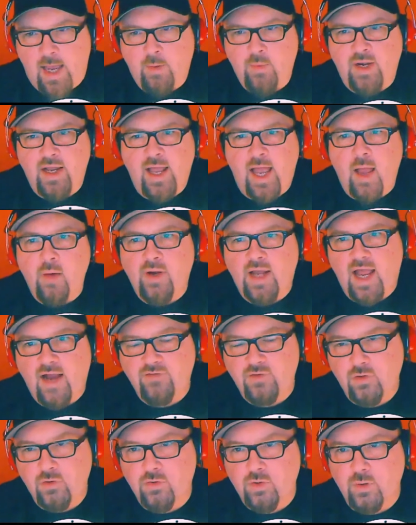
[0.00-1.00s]
I would have
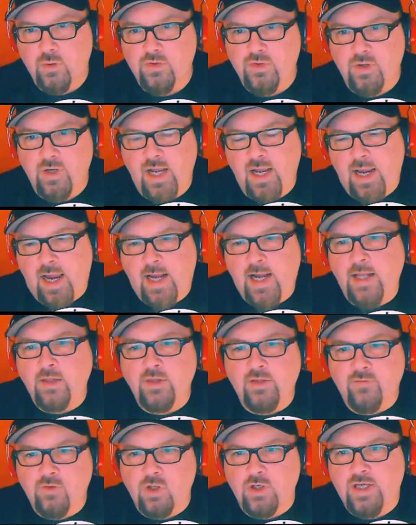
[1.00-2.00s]
to agree with you. And I
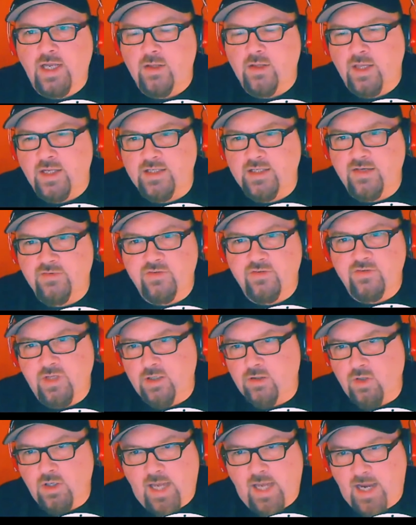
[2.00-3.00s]
even look at it like this. It's
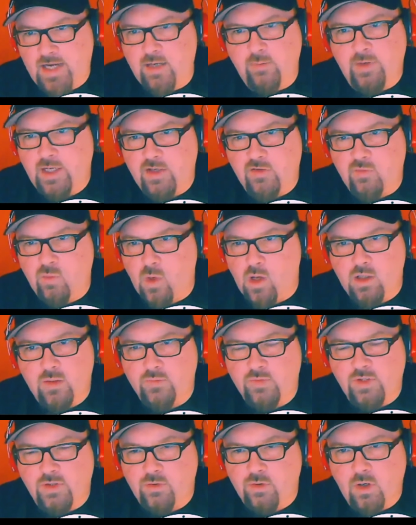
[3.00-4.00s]
like, look, anybody is
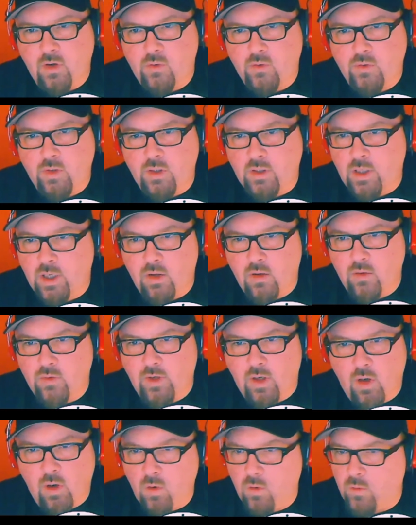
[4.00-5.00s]
welcome to their own, you know,
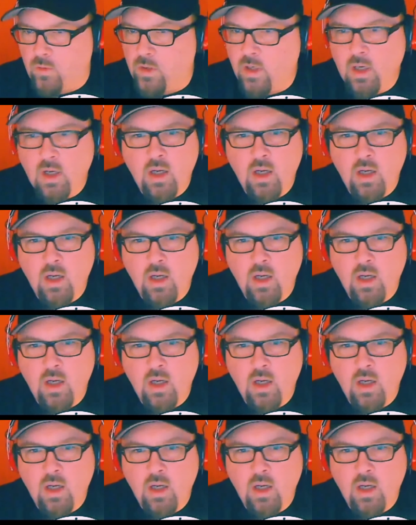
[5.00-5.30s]
their own